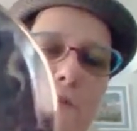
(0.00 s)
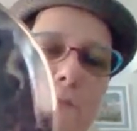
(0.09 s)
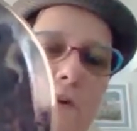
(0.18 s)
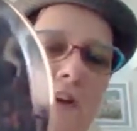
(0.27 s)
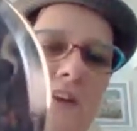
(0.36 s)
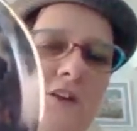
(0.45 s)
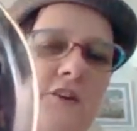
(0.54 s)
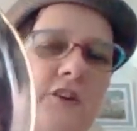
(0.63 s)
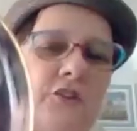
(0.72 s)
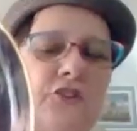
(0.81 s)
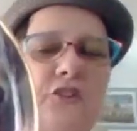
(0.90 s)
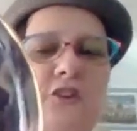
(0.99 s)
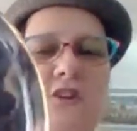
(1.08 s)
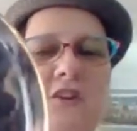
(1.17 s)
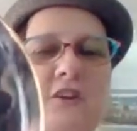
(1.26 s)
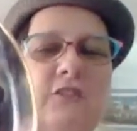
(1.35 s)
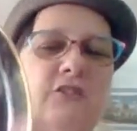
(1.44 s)
yeah. of them are kind of
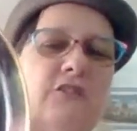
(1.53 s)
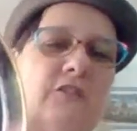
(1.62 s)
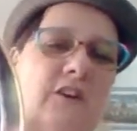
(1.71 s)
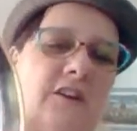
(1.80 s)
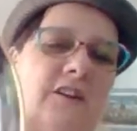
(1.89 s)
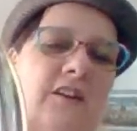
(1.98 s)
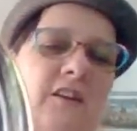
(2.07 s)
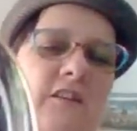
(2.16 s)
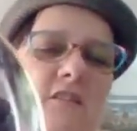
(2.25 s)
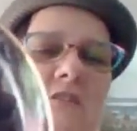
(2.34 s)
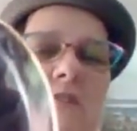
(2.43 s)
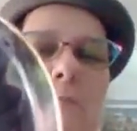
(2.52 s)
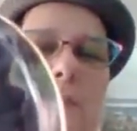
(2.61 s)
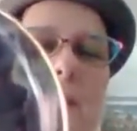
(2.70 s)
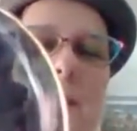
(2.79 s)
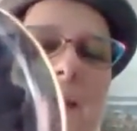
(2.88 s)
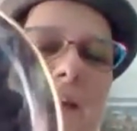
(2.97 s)
kitschy and just kind of like you know
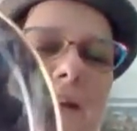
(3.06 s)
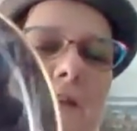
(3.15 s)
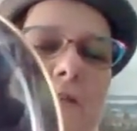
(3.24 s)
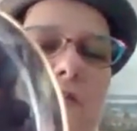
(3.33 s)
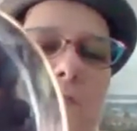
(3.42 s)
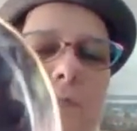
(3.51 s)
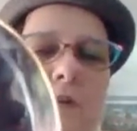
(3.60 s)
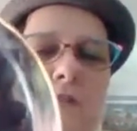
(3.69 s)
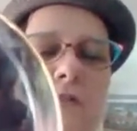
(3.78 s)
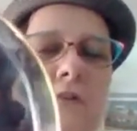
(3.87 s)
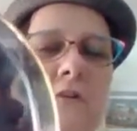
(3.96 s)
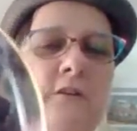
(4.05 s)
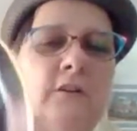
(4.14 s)
bland, nothing special.